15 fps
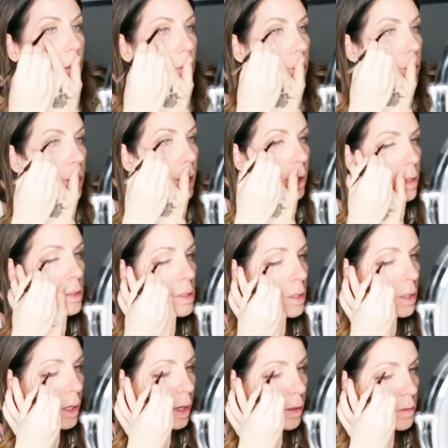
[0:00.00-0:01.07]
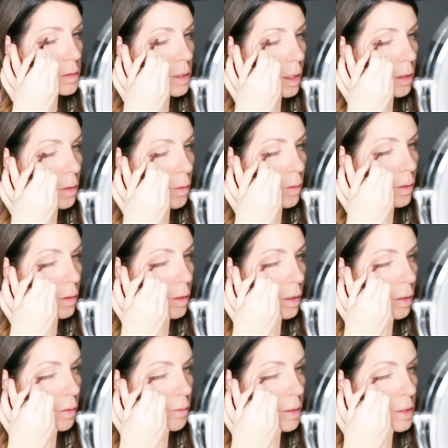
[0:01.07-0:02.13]
When I get to the outside corner,
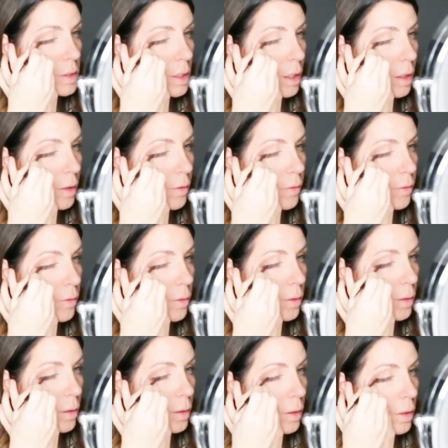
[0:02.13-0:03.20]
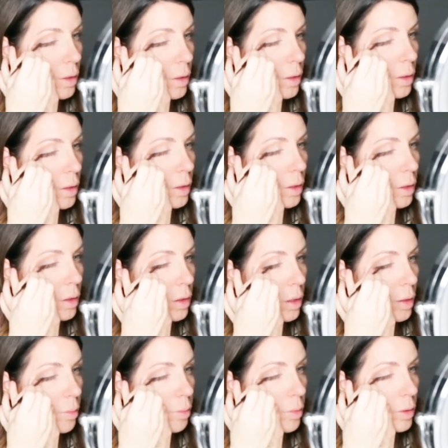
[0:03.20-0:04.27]
I always have
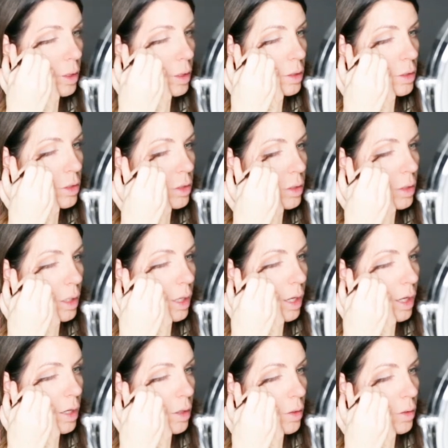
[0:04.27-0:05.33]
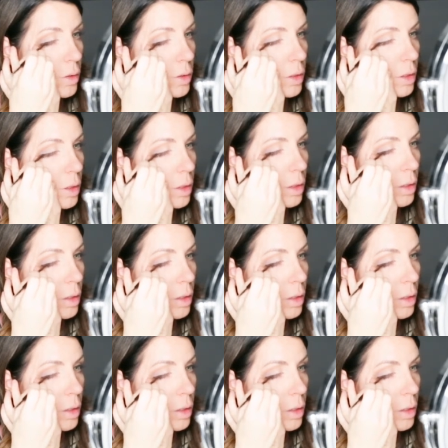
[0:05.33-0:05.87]
that brush angled